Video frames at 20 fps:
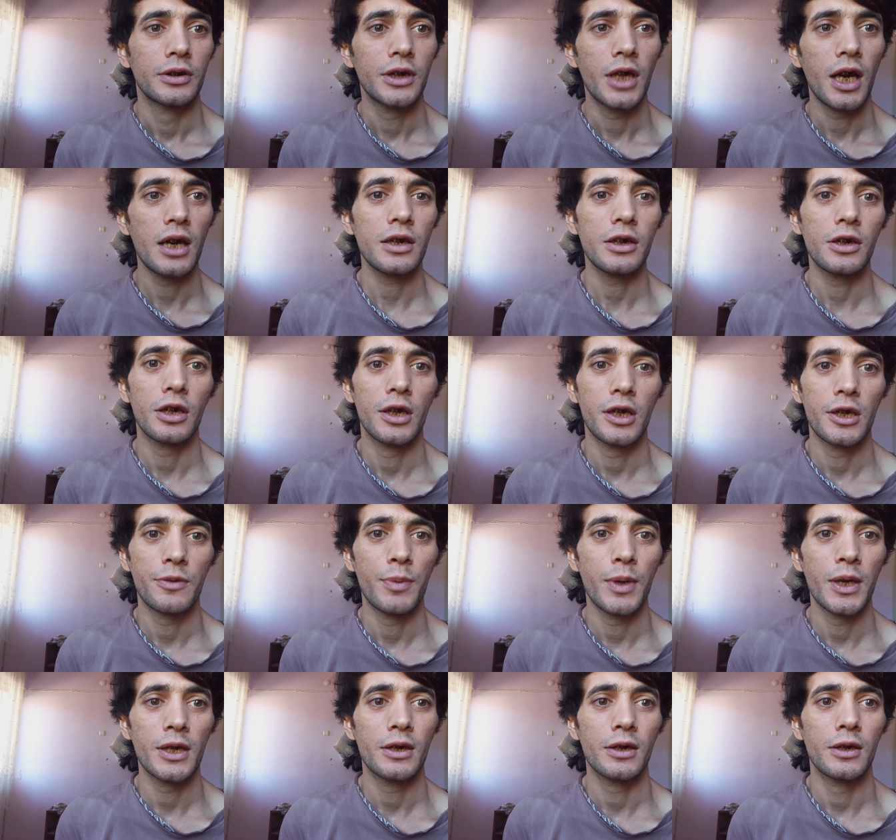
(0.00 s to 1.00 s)
Tartar is
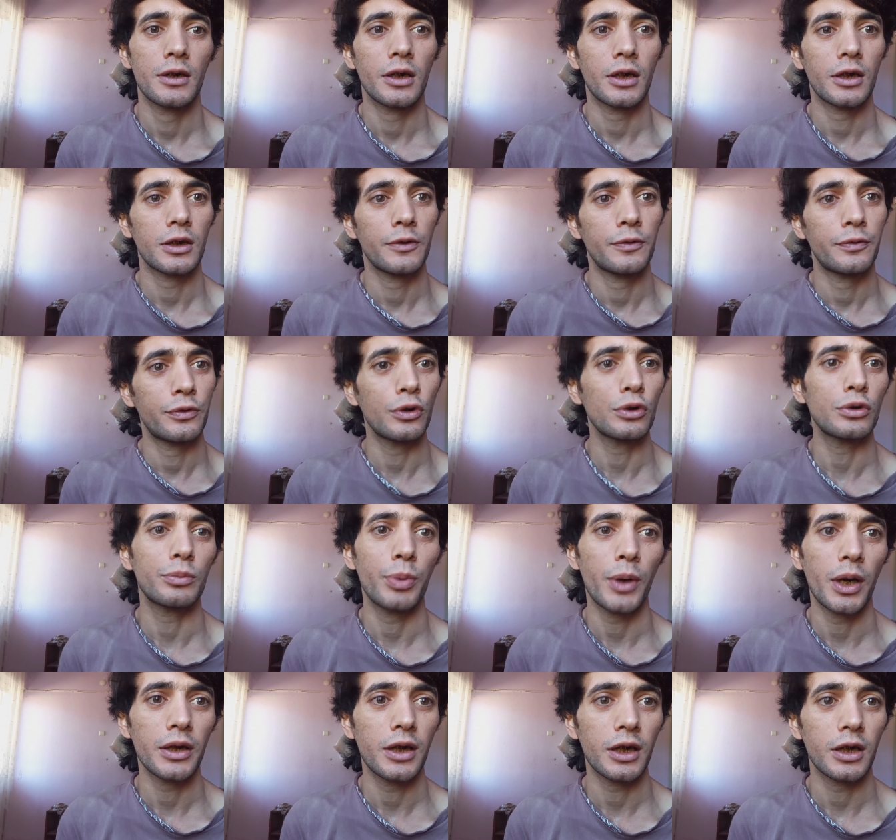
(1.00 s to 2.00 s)
basically food
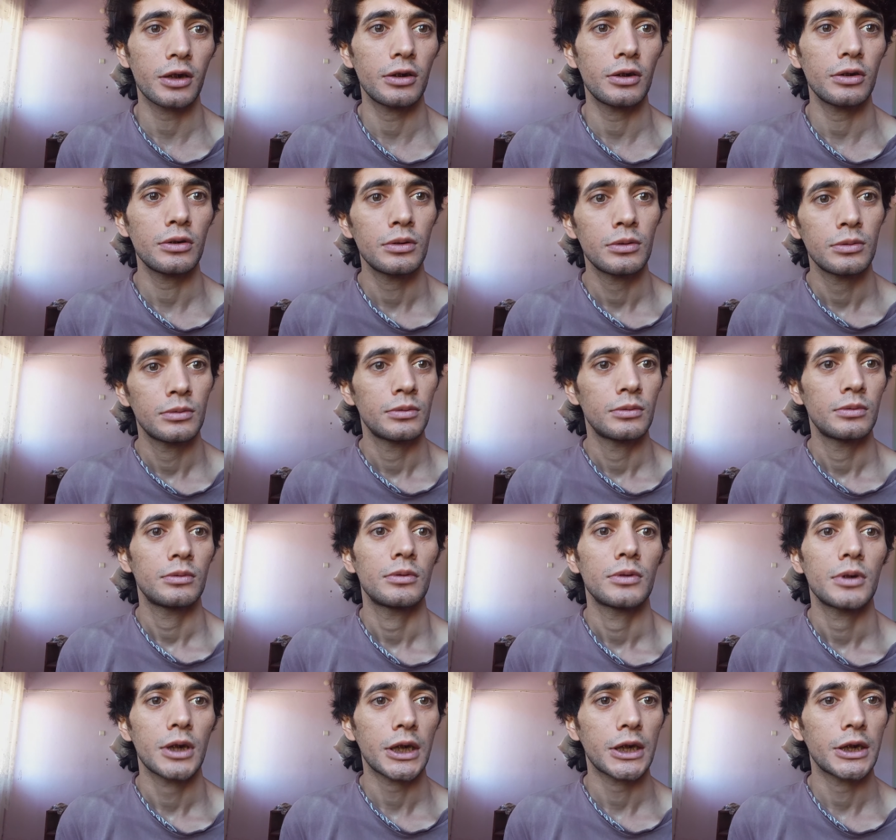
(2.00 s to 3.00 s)
particle,
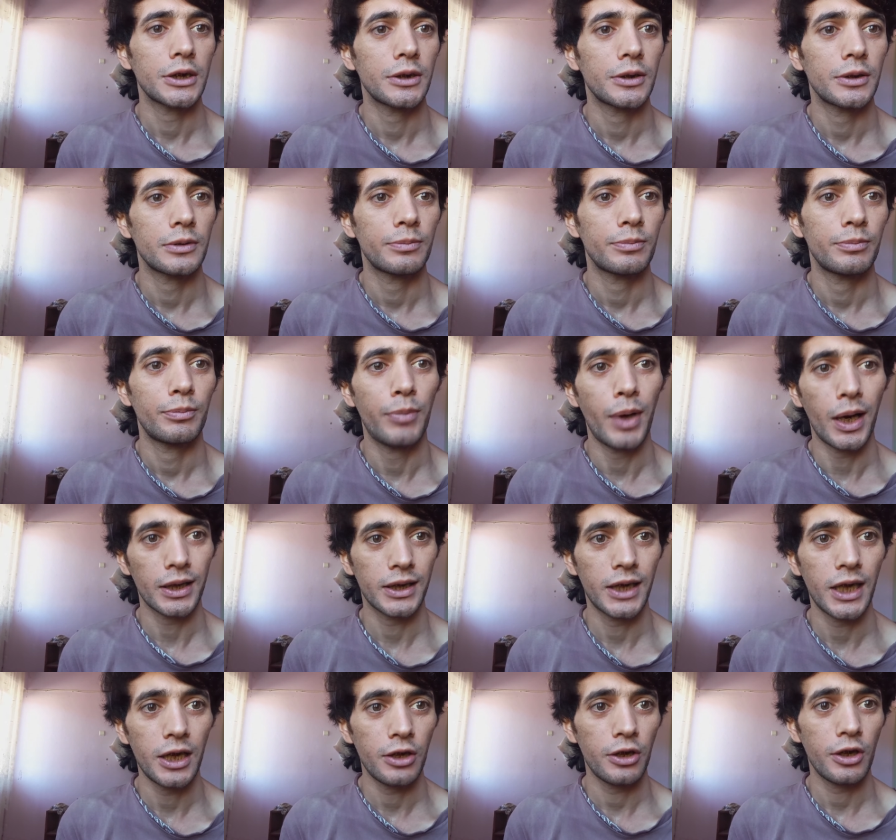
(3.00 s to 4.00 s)
uh,
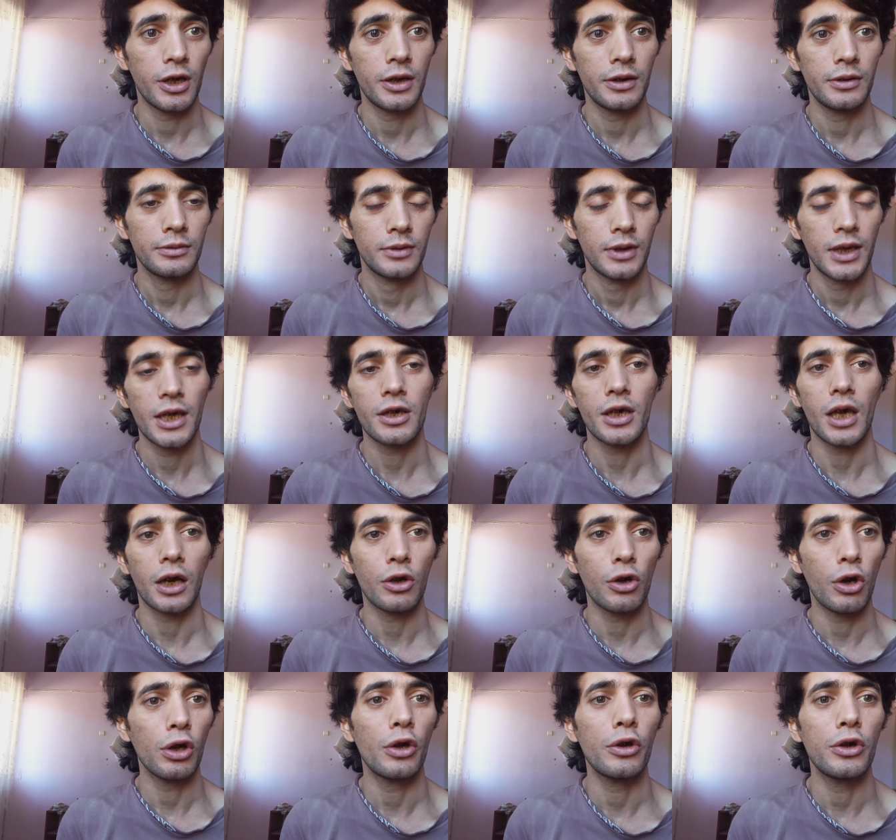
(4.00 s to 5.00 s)
bacteria. It's a
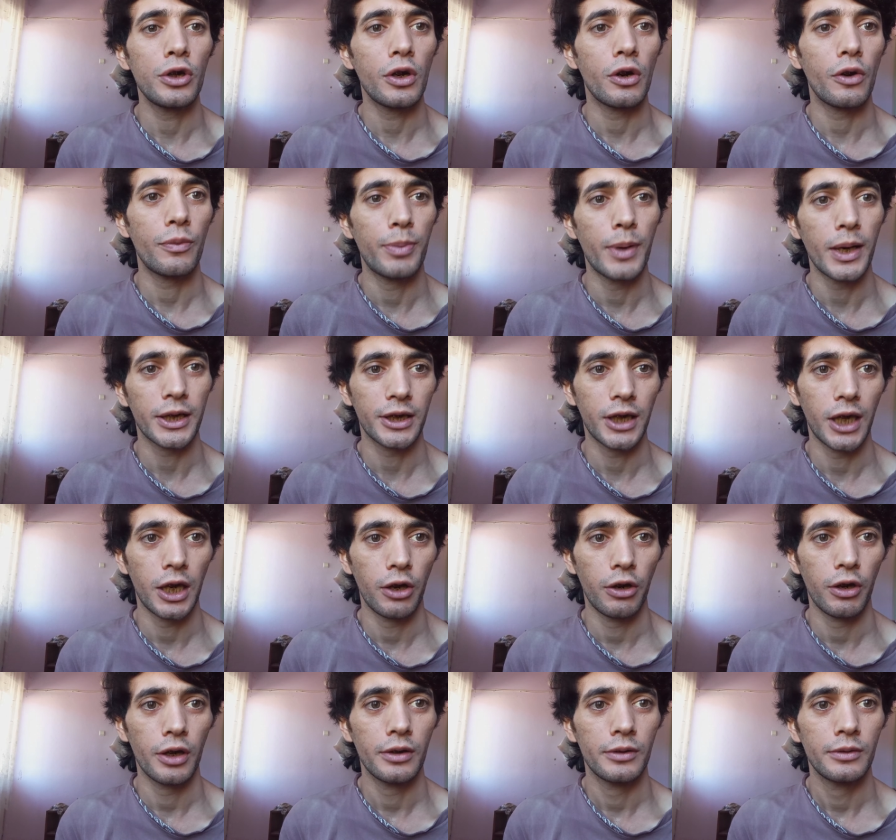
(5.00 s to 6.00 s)
colony of
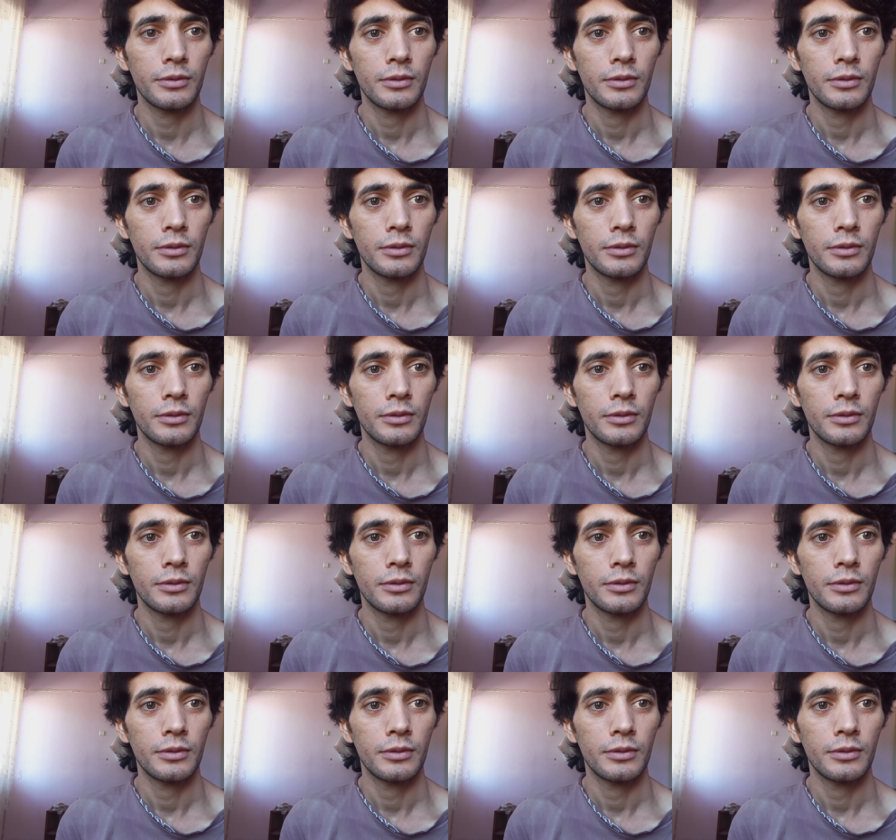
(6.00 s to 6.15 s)
bacteria